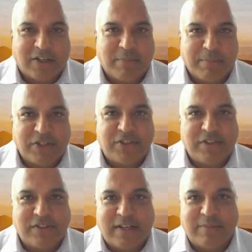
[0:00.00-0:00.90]
like our
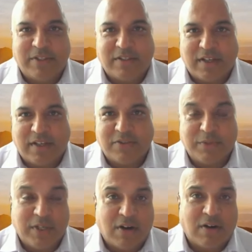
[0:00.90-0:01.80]
mission statement says,
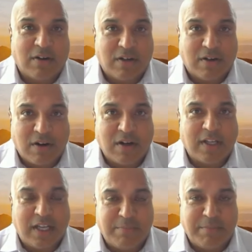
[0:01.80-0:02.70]
we are
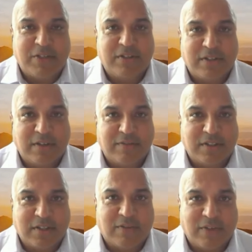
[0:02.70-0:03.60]
on a mission of
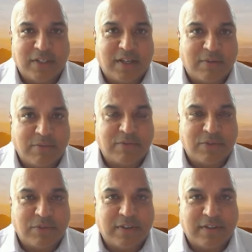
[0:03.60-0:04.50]
discovery, and I
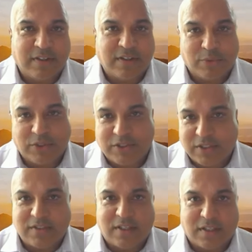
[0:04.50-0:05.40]
truly think that we're
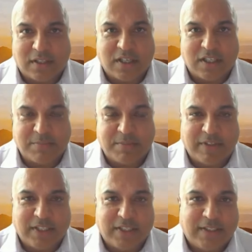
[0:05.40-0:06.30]
just at the cusp
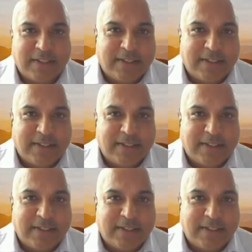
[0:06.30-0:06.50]
of it.